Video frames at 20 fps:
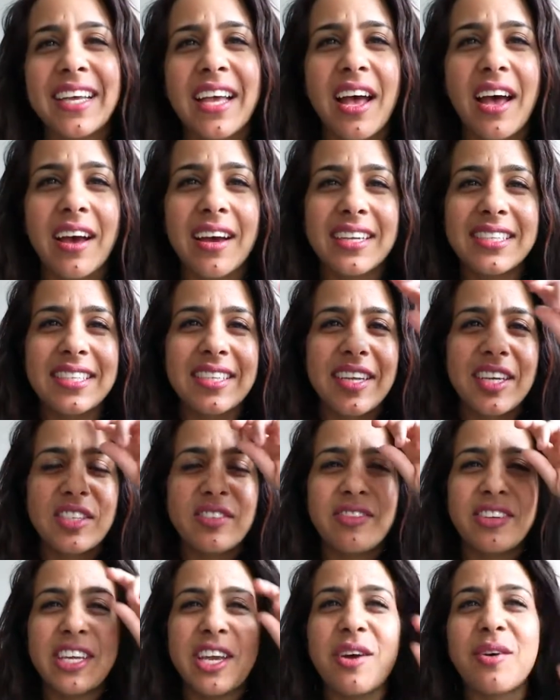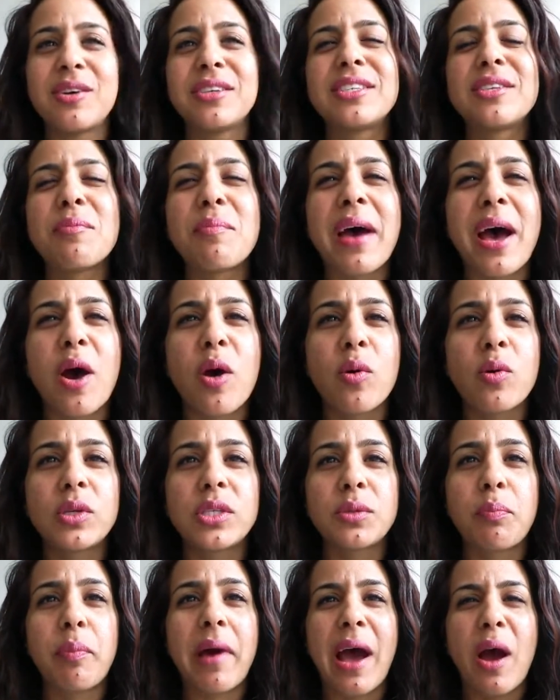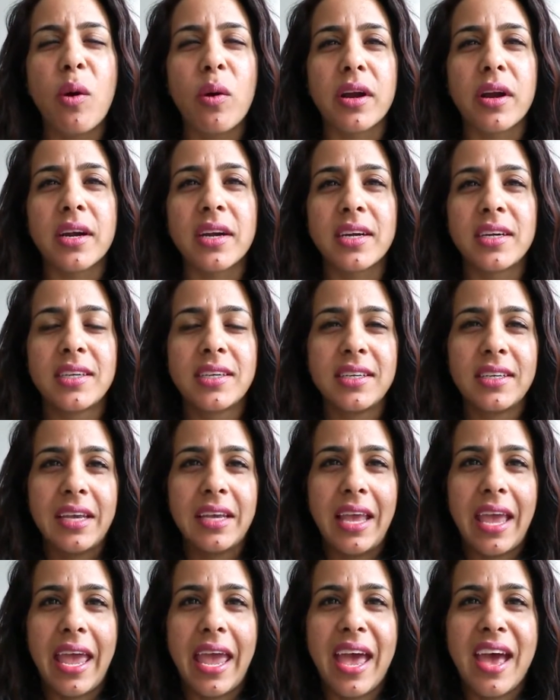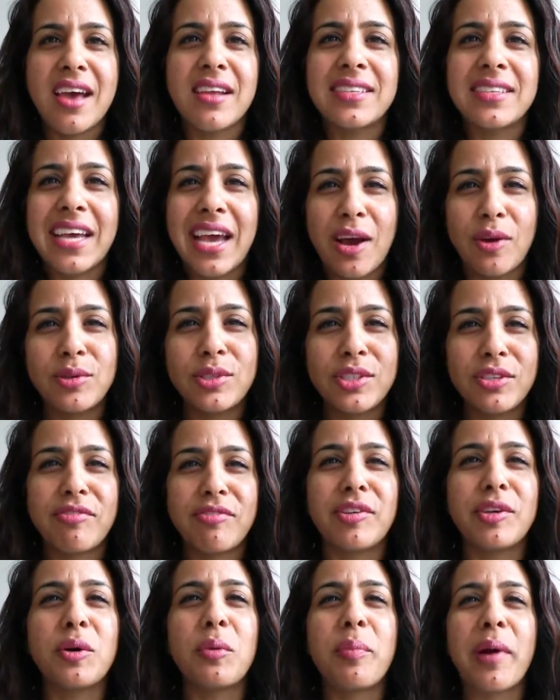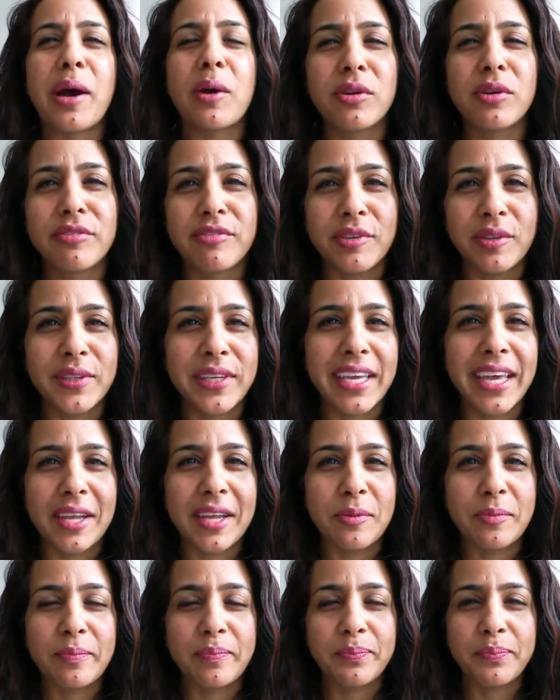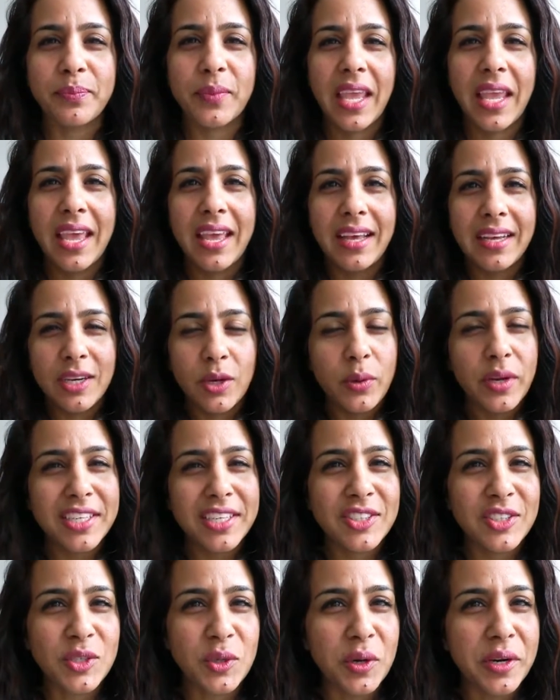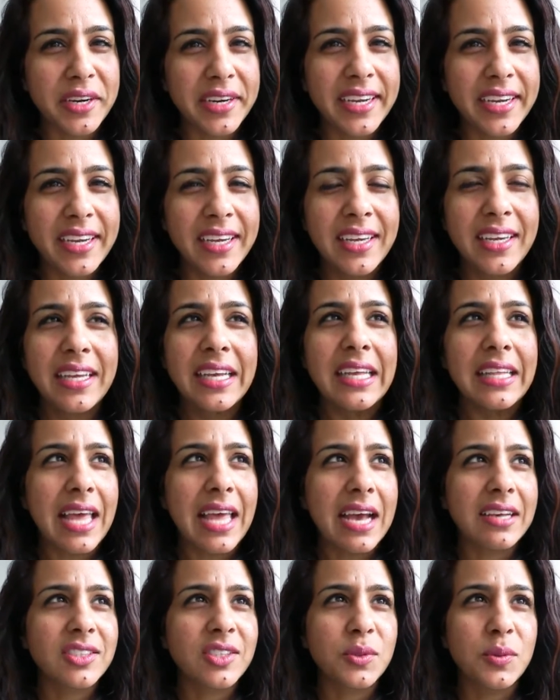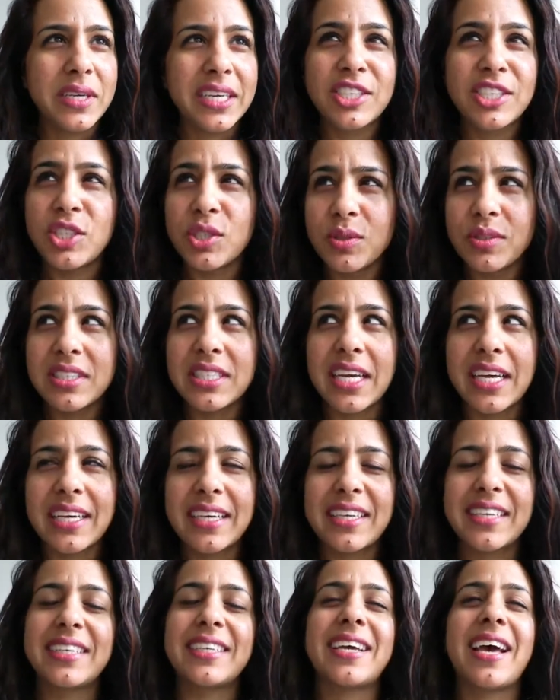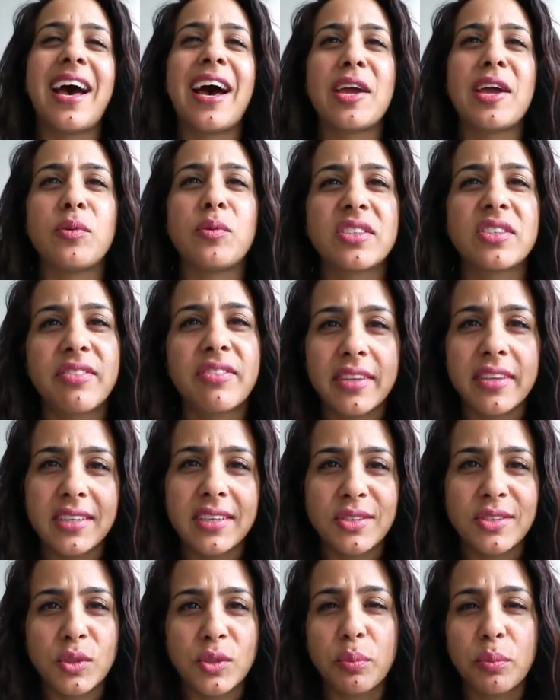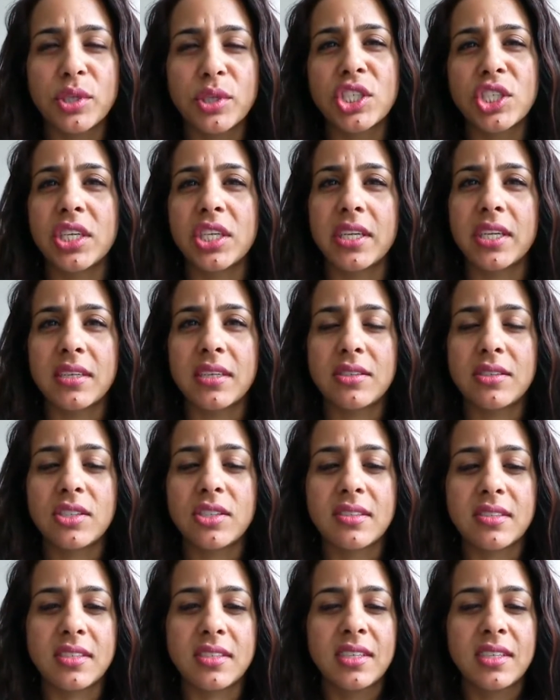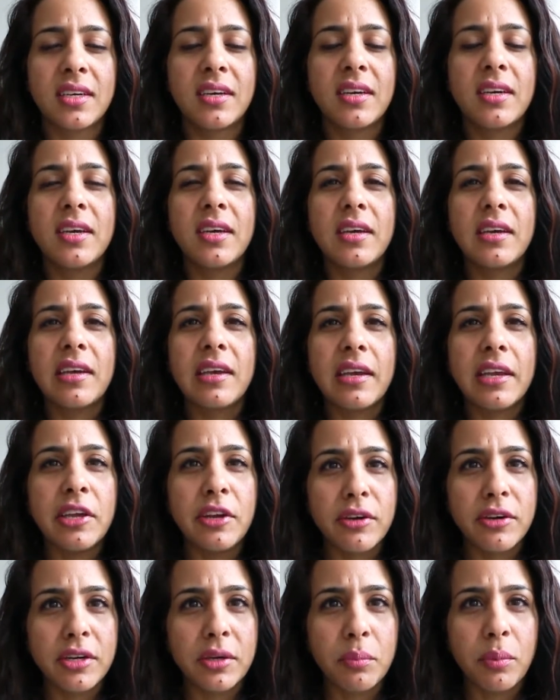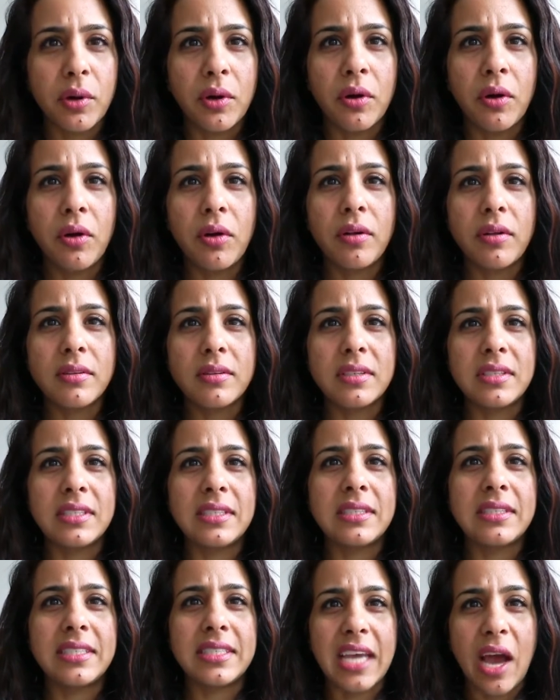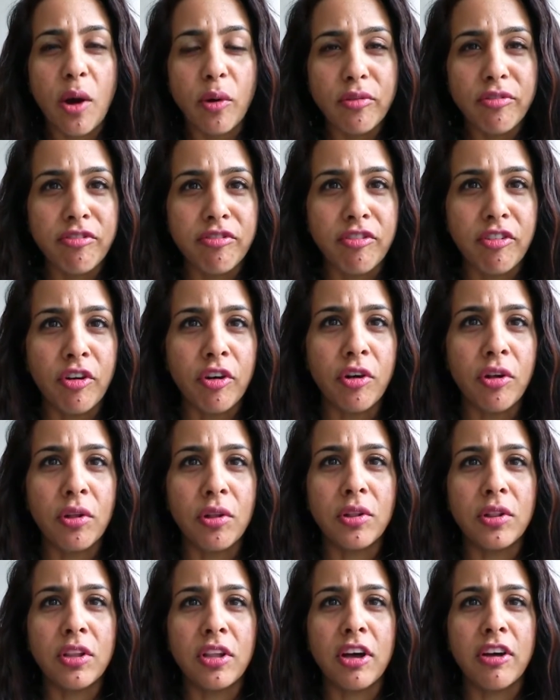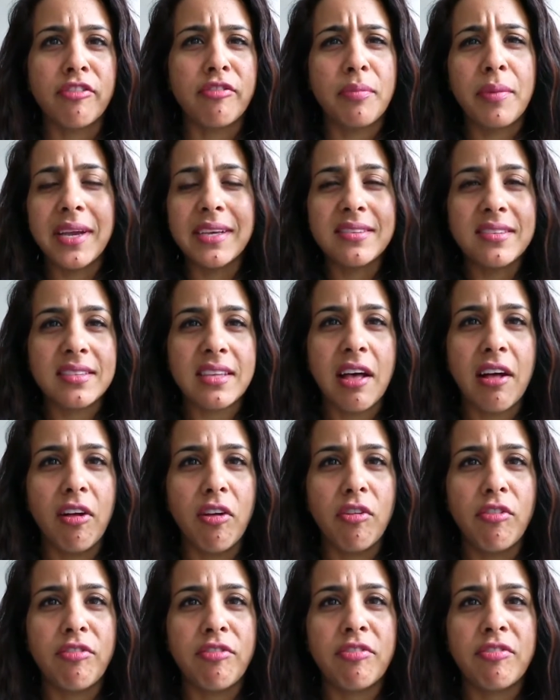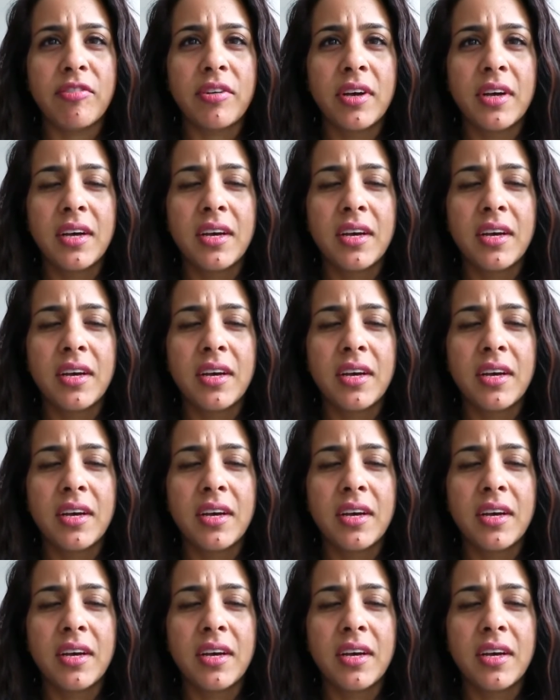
Today's video is about power and how to feel powerful again. Quick story. Last week, Tuesday, I was feeling super shitty, just irritable, doubtful of myself.